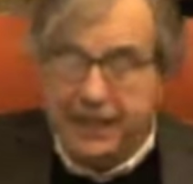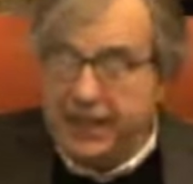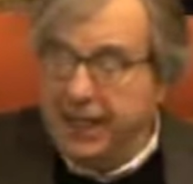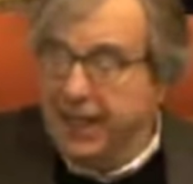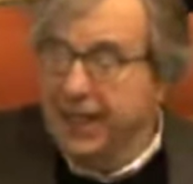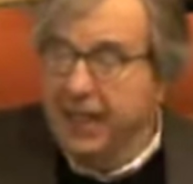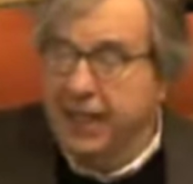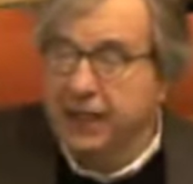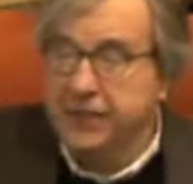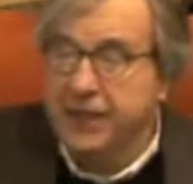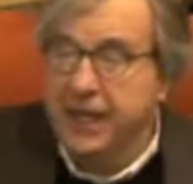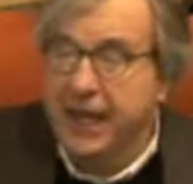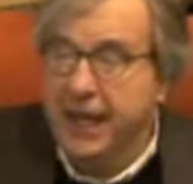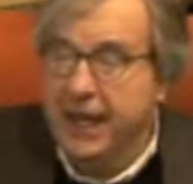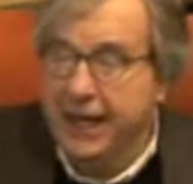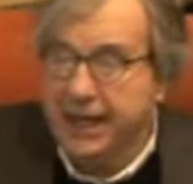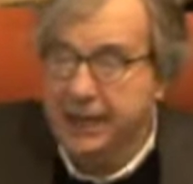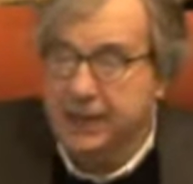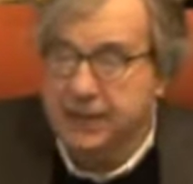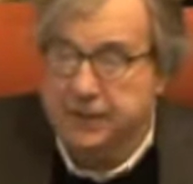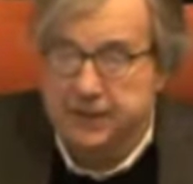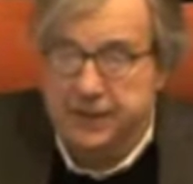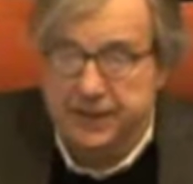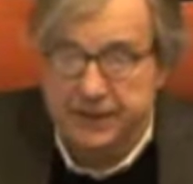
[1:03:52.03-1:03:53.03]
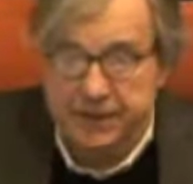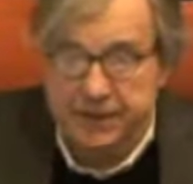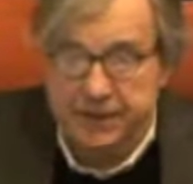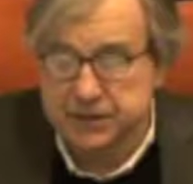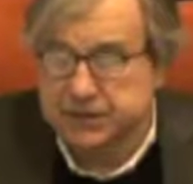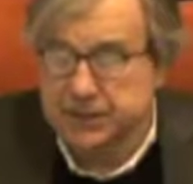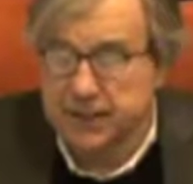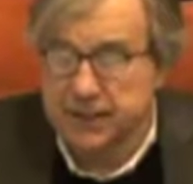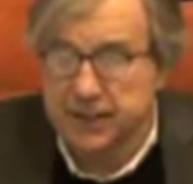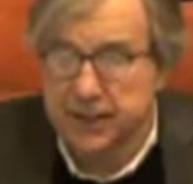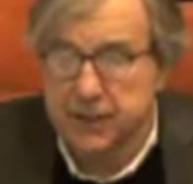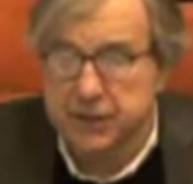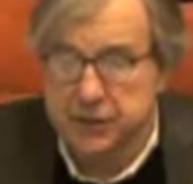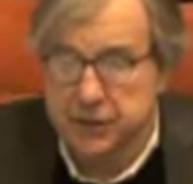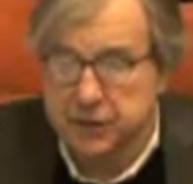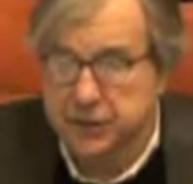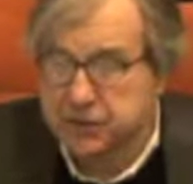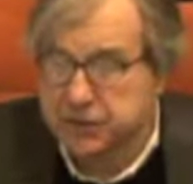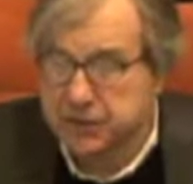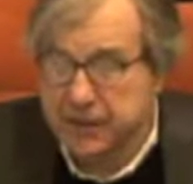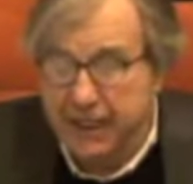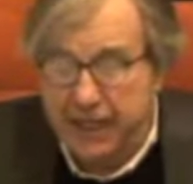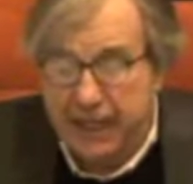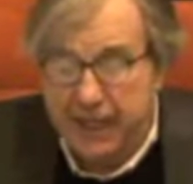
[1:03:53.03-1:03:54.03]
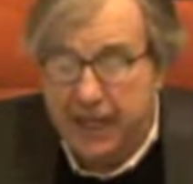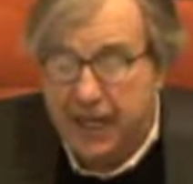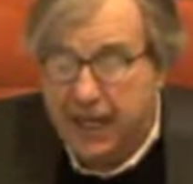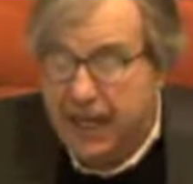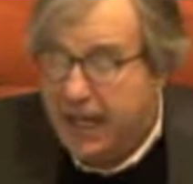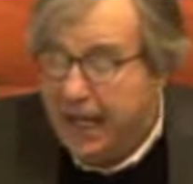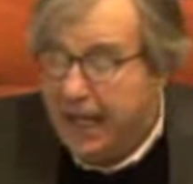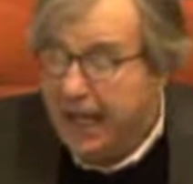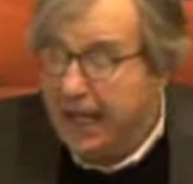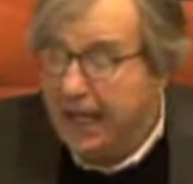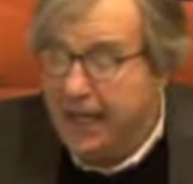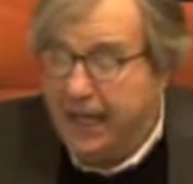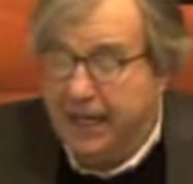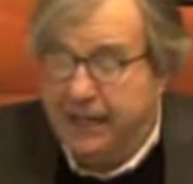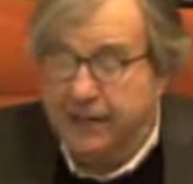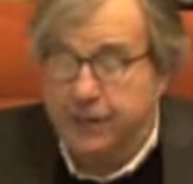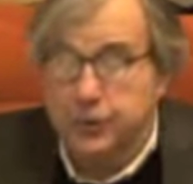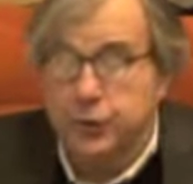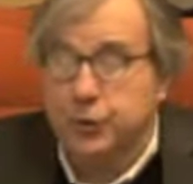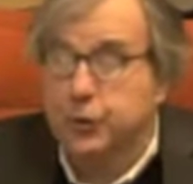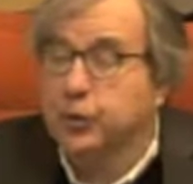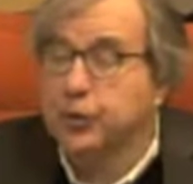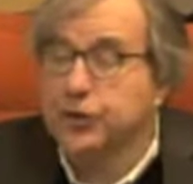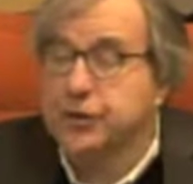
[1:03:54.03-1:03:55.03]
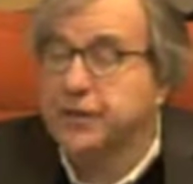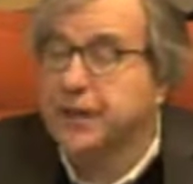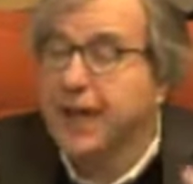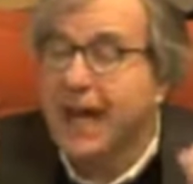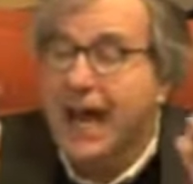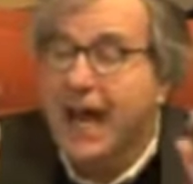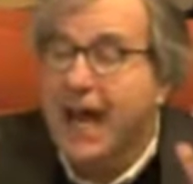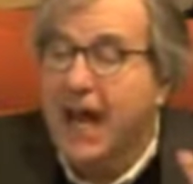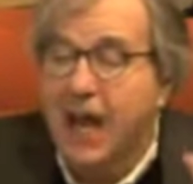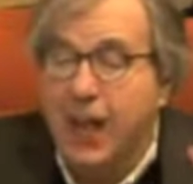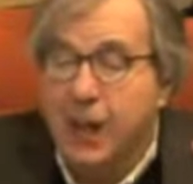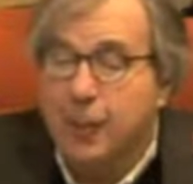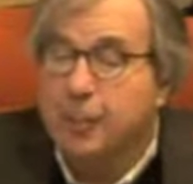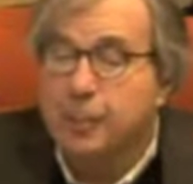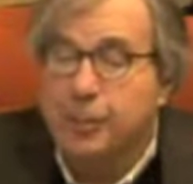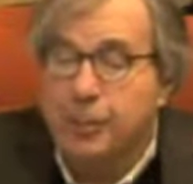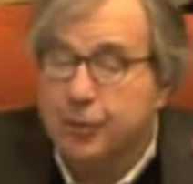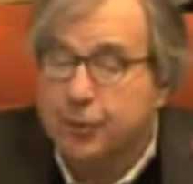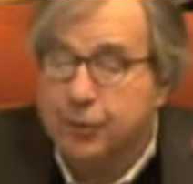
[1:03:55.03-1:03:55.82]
They held hands and they started to sing, and you couldn't help.